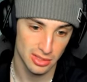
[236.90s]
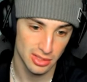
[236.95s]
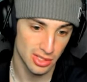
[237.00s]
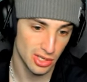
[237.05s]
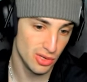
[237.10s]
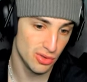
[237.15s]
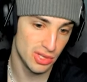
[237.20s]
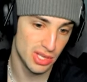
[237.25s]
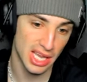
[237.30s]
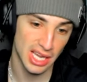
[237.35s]

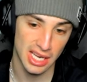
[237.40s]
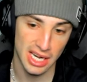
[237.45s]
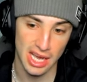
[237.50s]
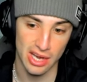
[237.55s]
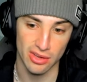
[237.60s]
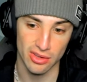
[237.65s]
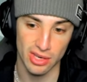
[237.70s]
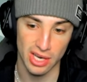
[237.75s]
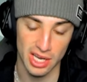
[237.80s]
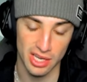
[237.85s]
Who you taking
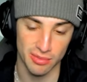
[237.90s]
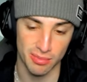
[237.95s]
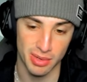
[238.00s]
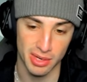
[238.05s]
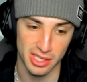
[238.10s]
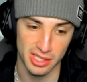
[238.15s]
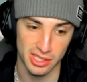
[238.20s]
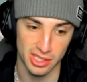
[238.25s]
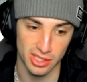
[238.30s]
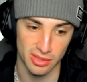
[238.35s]
out? You got your
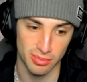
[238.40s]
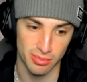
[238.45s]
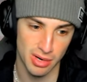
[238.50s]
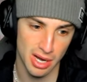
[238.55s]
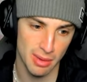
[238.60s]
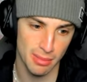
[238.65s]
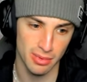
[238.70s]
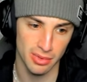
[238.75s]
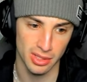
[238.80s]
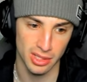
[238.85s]
picks here.
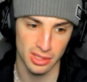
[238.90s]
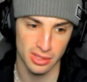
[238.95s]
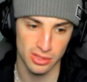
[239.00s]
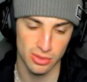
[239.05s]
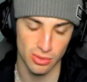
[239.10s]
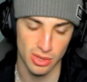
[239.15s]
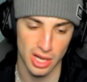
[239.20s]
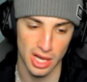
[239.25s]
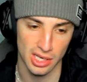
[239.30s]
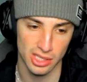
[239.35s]
Probably
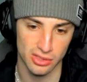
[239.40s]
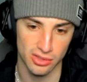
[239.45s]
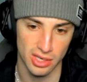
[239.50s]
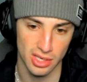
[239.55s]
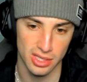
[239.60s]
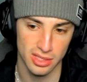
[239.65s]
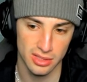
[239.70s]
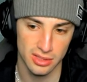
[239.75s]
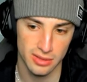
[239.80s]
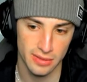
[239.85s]
Tornadus,
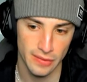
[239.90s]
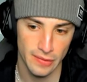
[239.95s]
right?